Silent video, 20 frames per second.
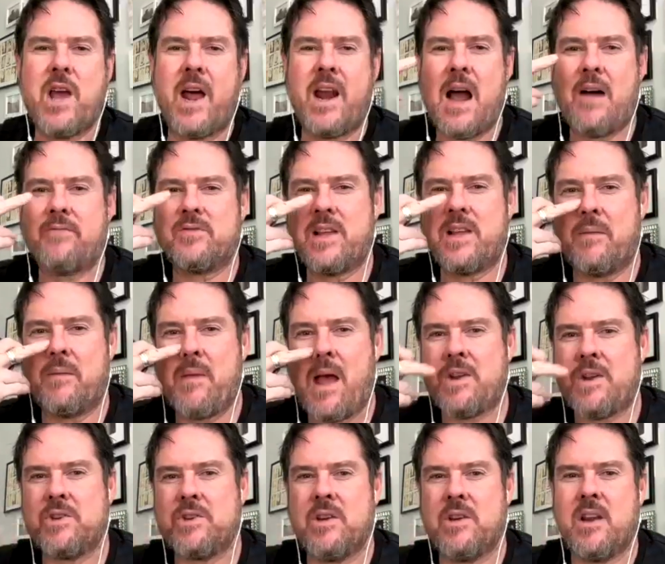have a chat after
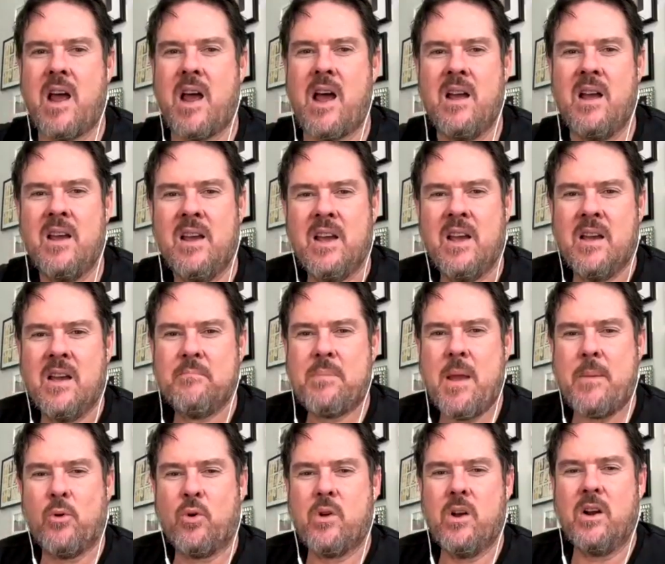that match and
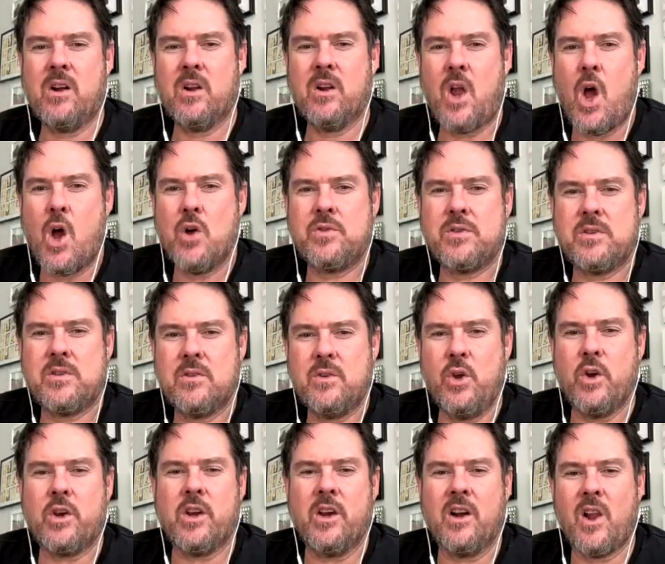people can gloat.
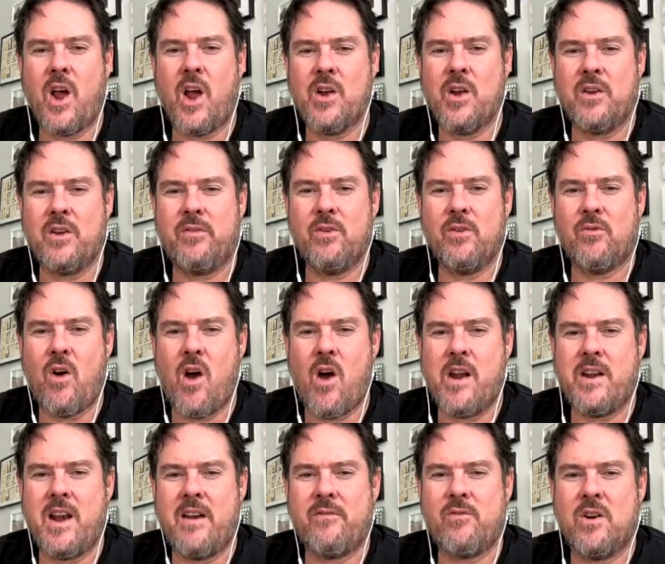You can gloat if you're
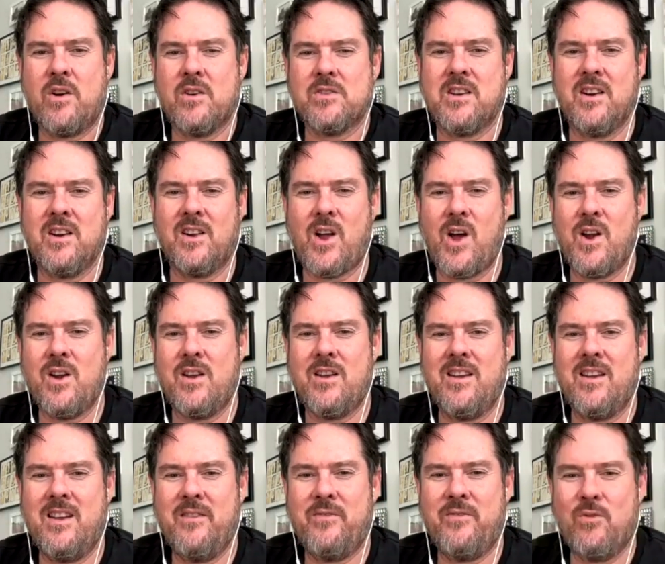right and everyone else can gloat
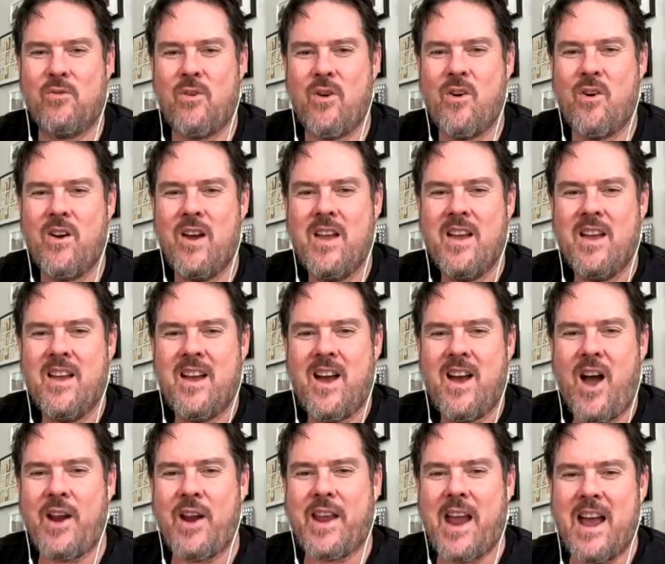if you're wrong.
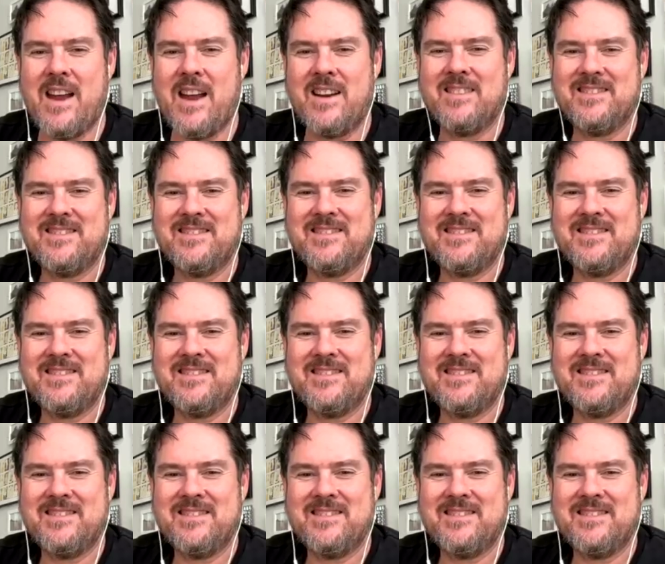Okay.